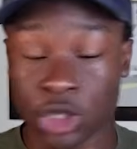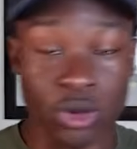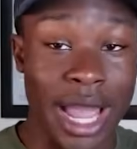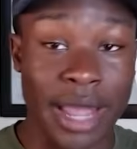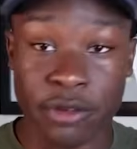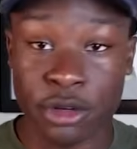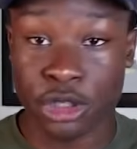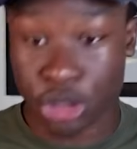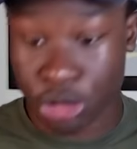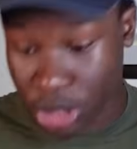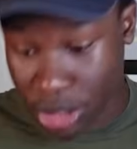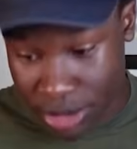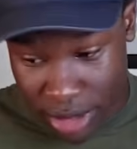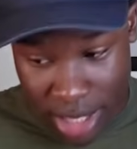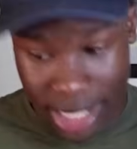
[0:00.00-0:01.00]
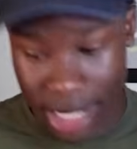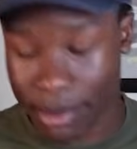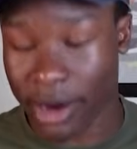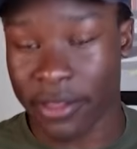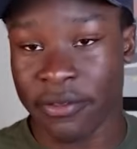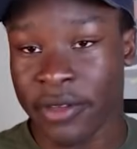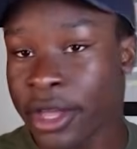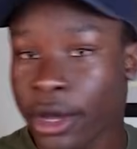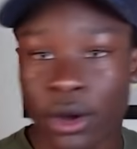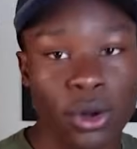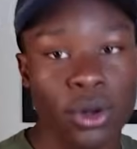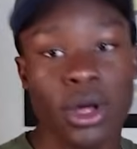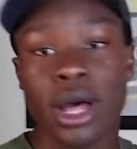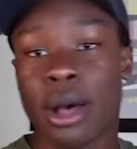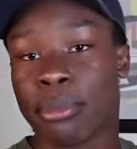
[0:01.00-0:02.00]
drivers to just come out of the
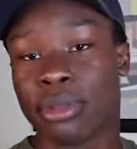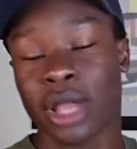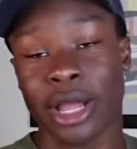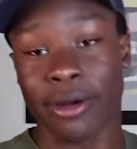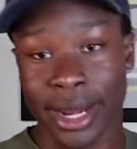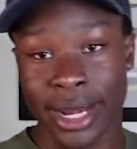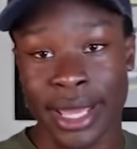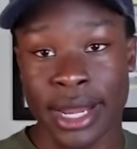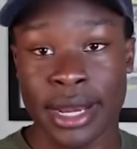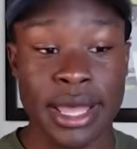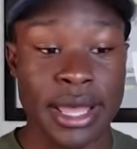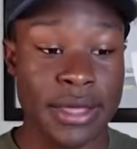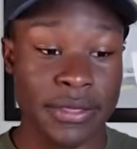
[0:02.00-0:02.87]
vehicle, plug right in.